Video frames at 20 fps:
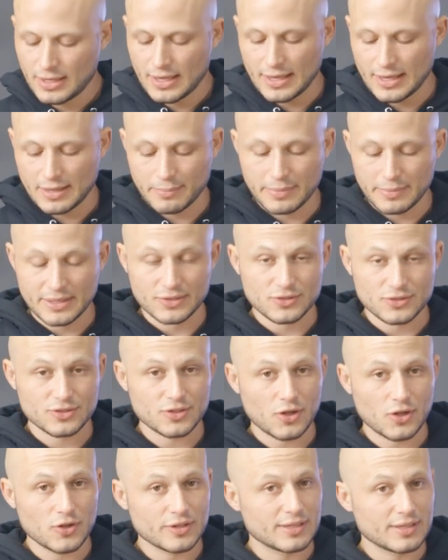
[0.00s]
It can be
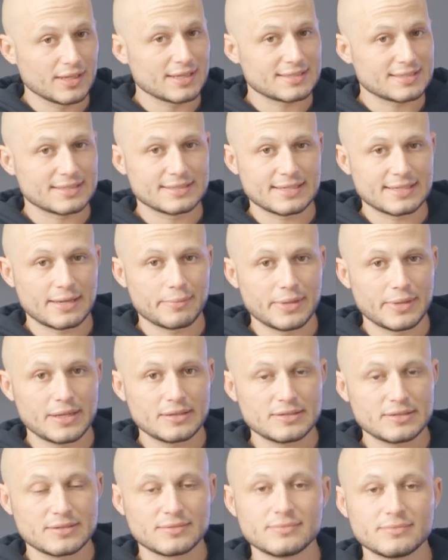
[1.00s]
installed in less than ten
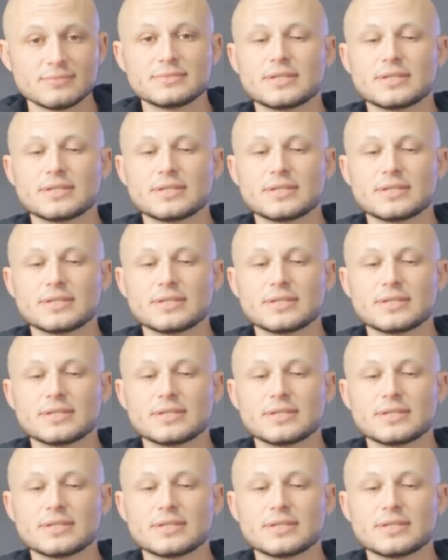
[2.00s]
minutes,